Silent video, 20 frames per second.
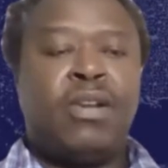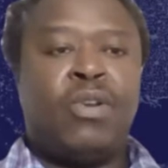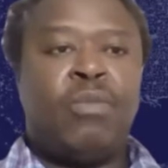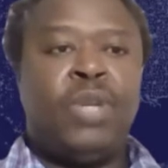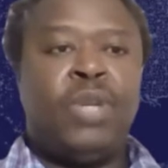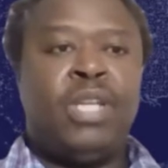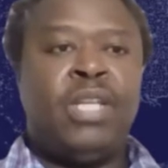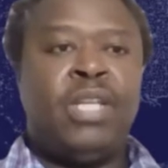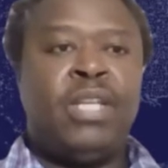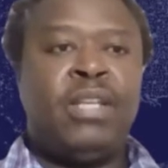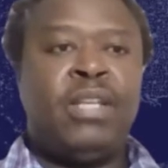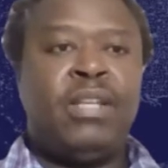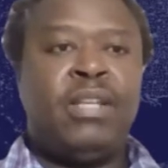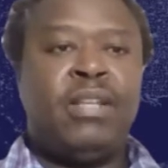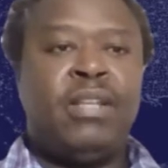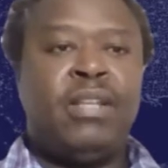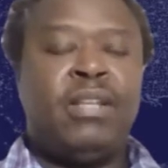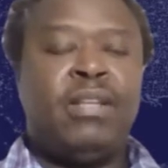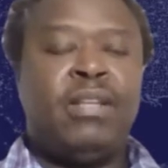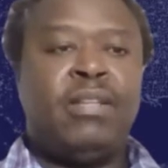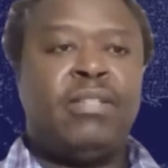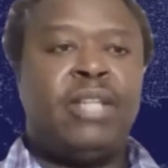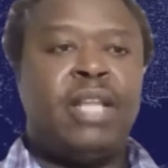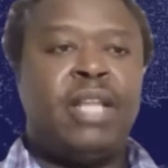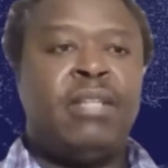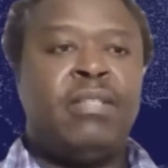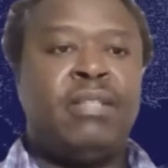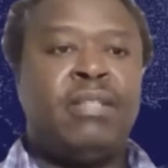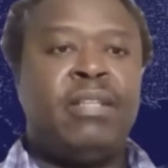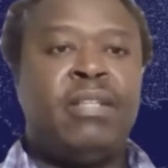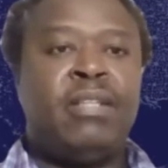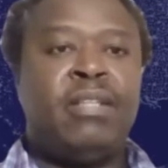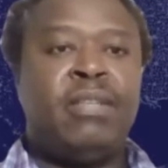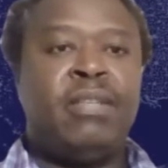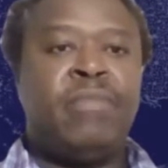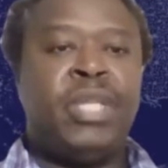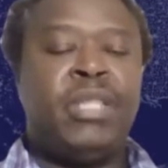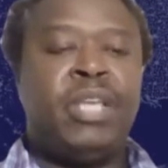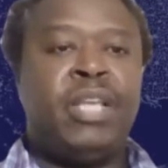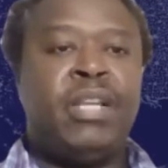Globally, in the
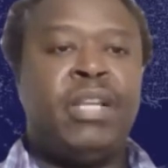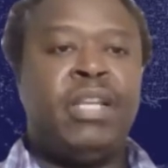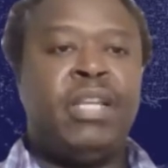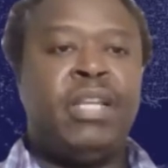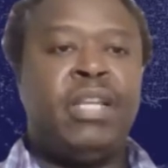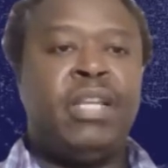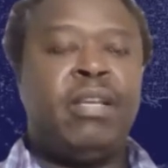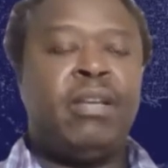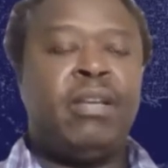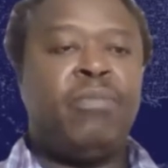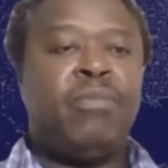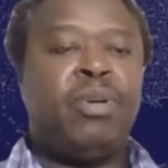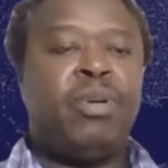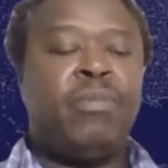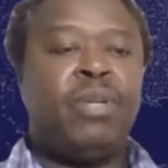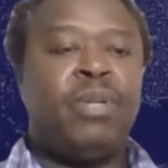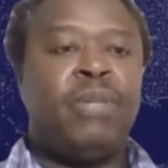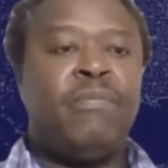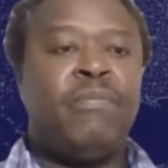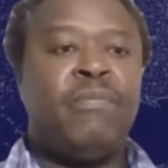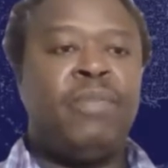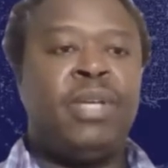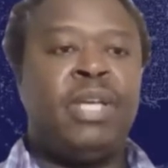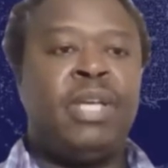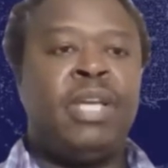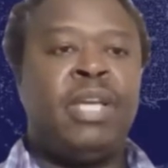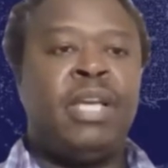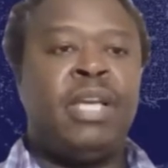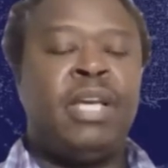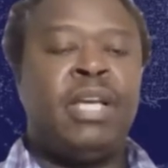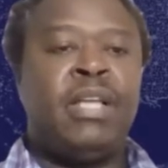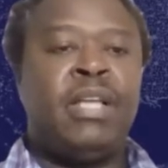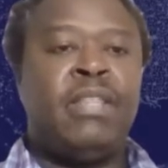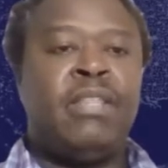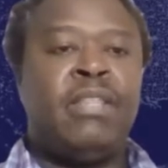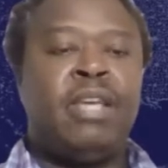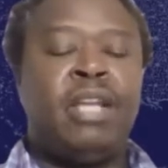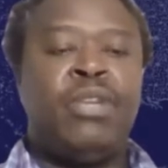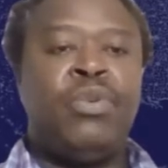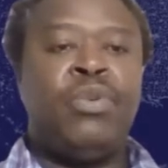methane leak problem,
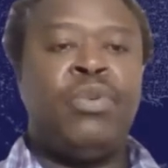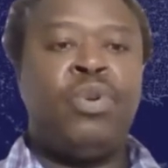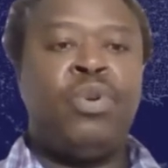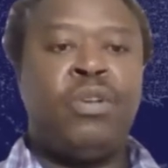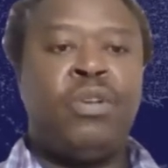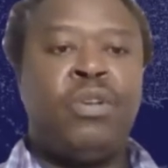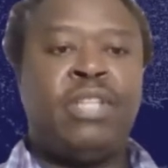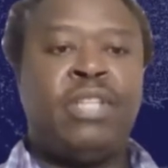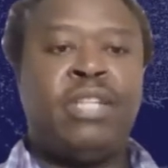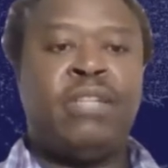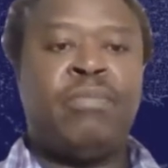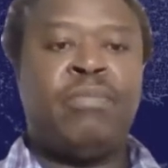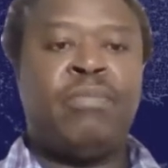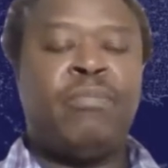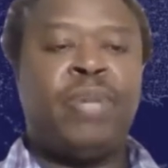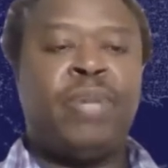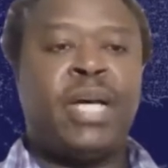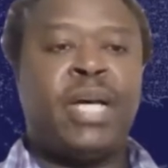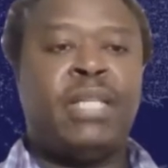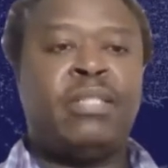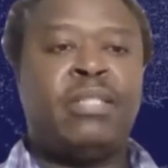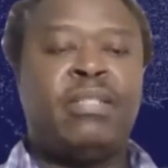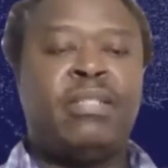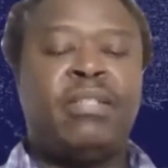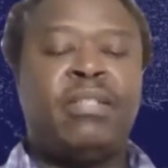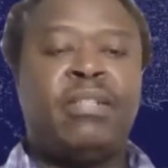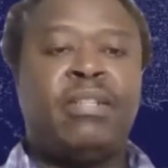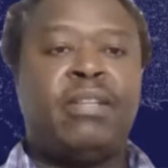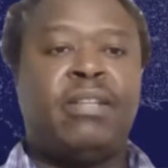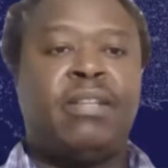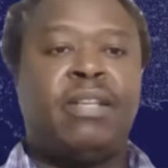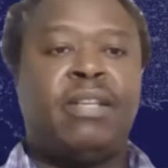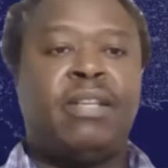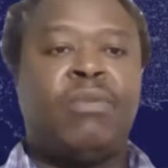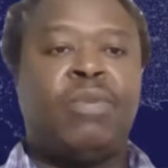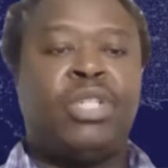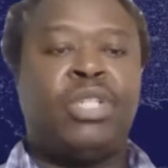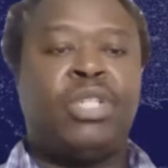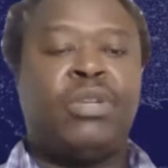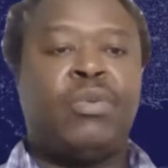there are new laws that have been passed
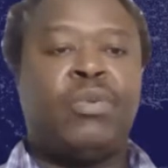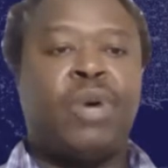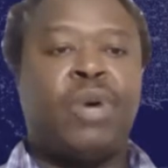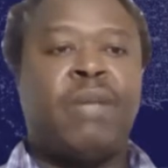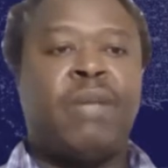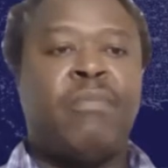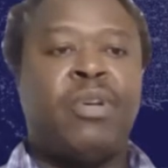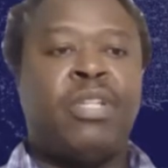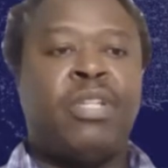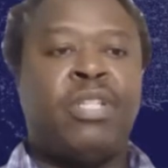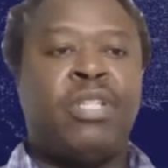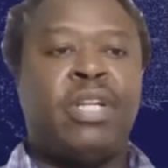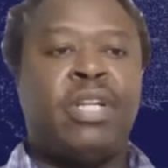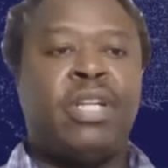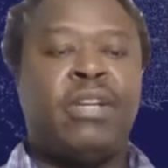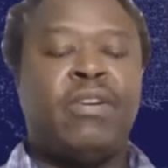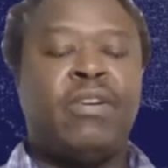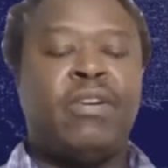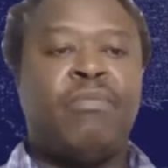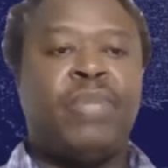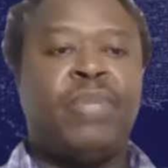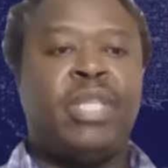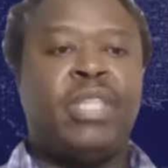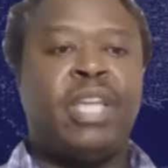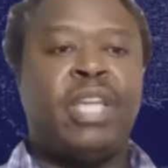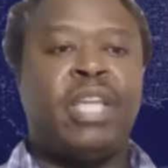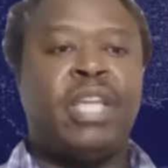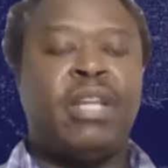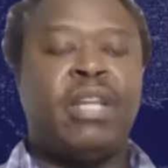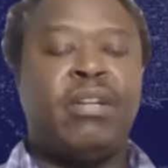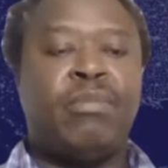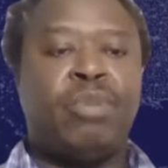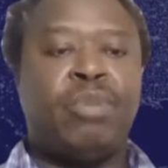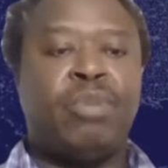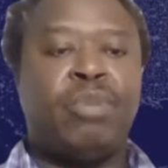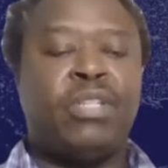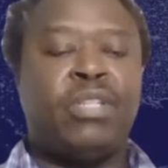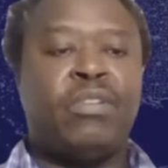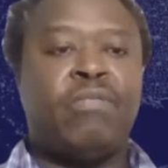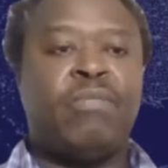which require monitoring of methane and
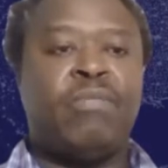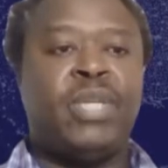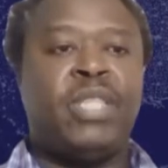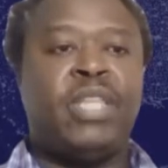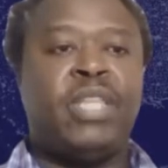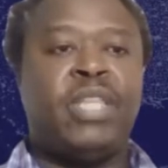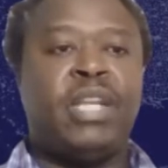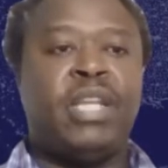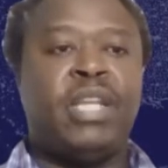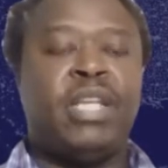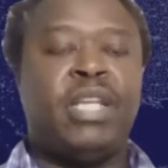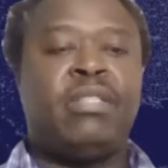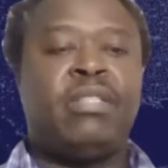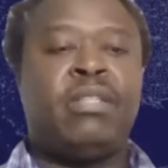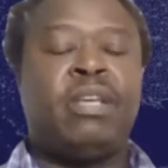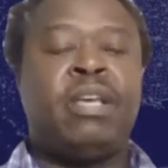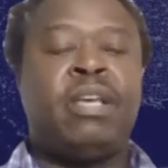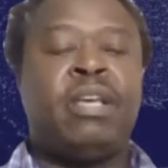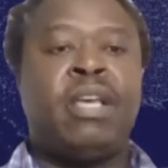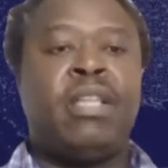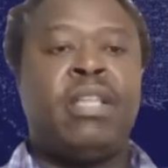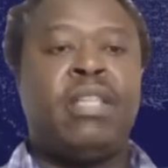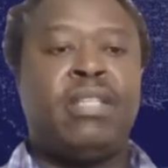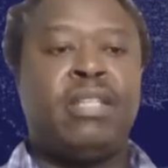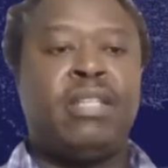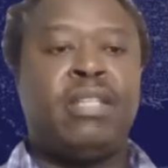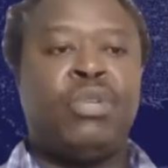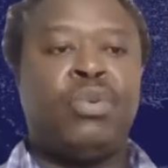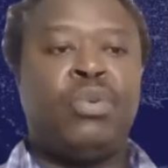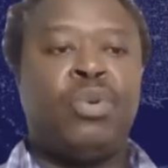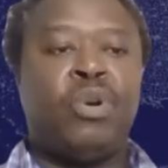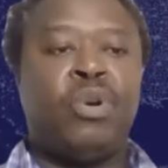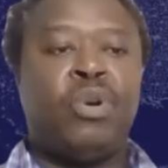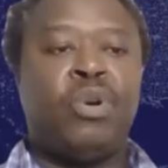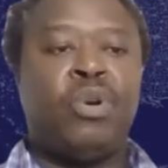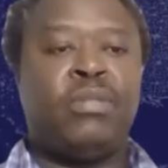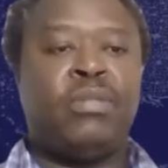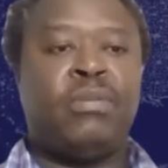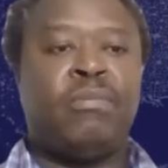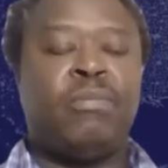reporting of methane leaks. These are new
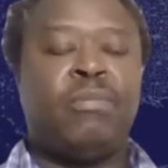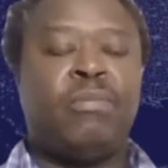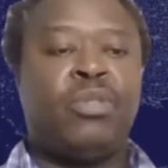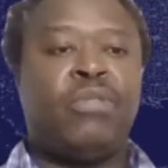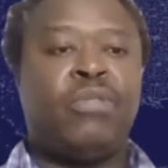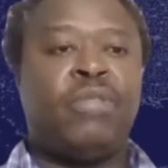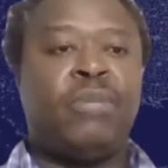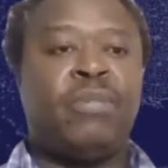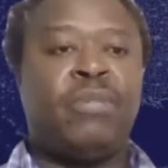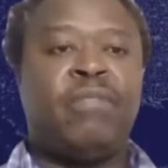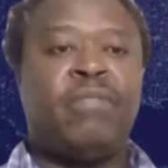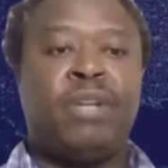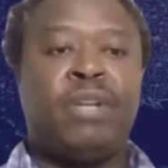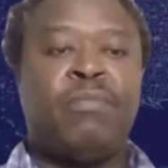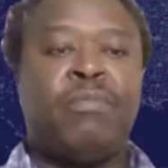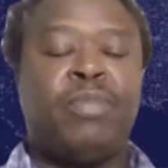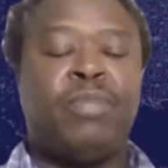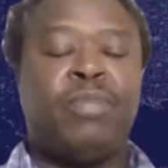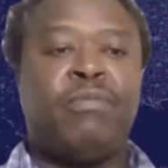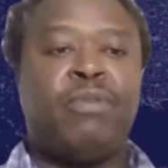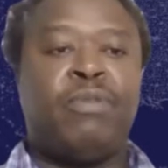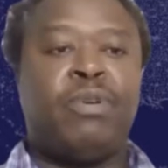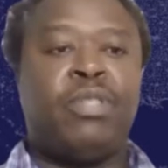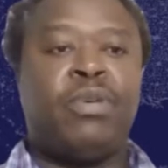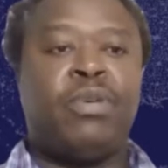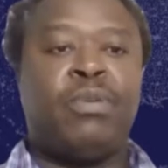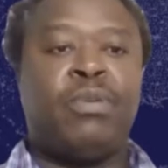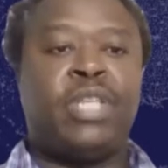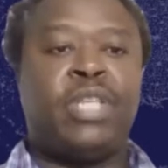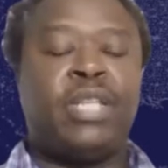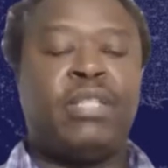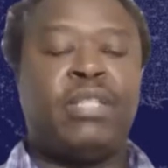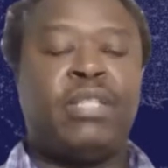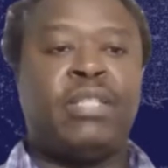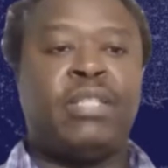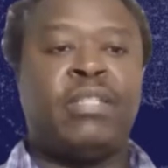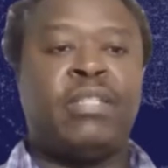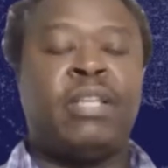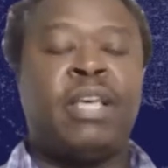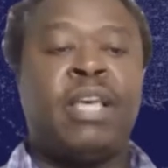laws, most of them developed before those sensors,